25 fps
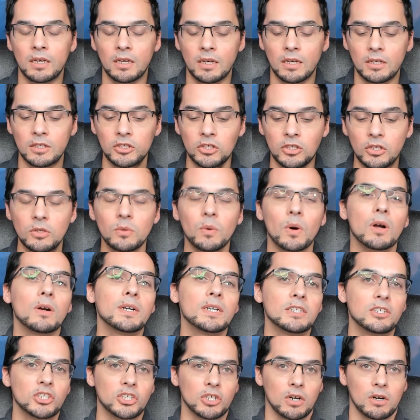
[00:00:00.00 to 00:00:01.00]
You are
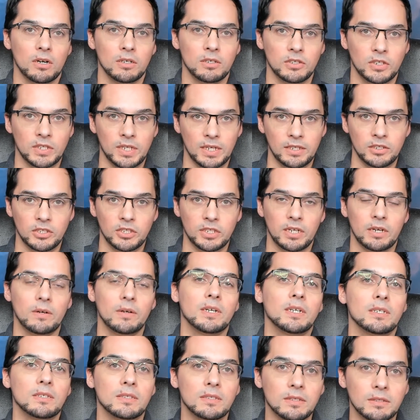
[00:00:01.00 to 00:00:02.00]
in charge,
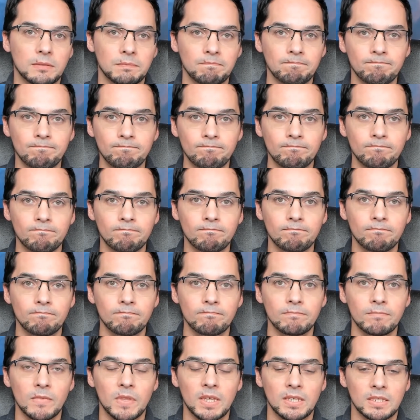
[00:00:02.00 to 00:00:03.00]
Sagittarius,
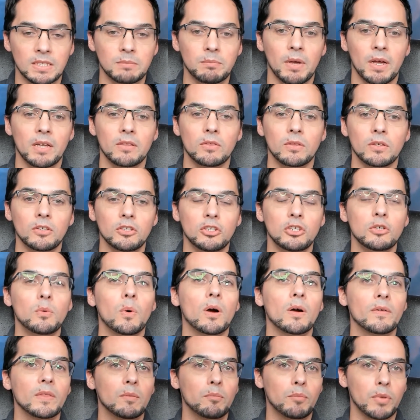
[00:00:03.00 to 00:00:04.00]
this month. You
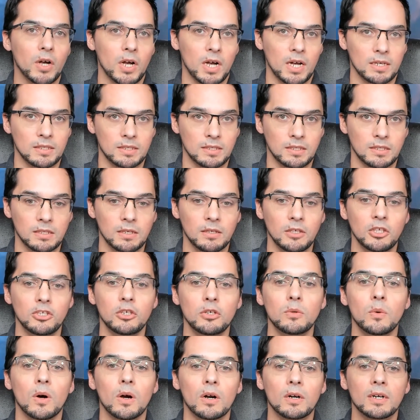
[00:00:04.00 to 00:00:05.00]
are the boss.
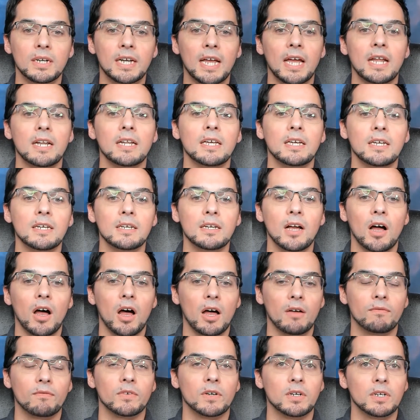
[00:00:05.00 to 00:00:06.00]
You are getting
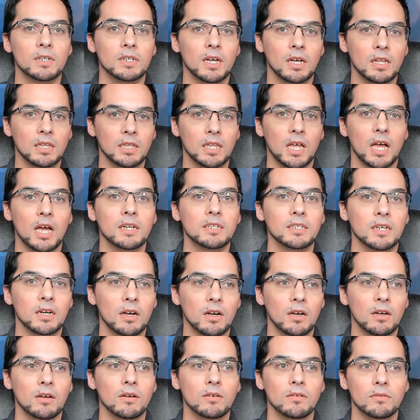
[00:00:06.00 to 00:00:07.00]
offered a lot
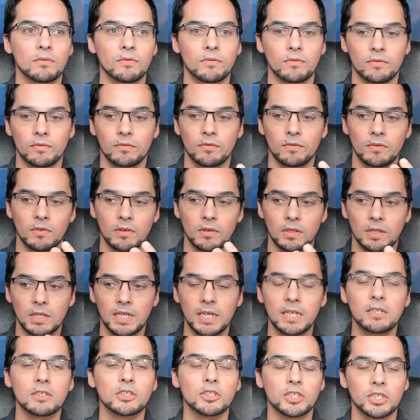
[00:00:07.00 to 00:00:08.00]
of
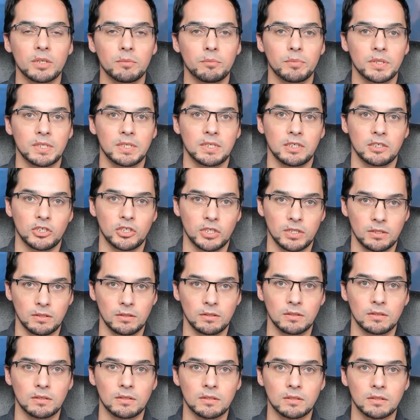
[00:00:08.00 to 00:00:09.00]
leadership
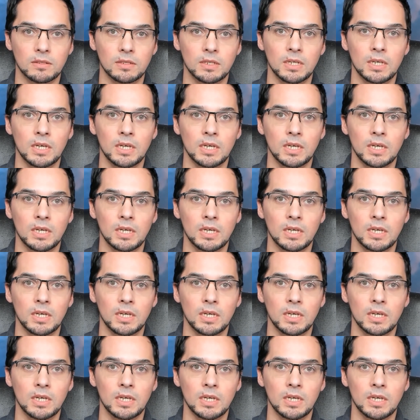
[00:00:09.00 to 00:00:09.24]
positions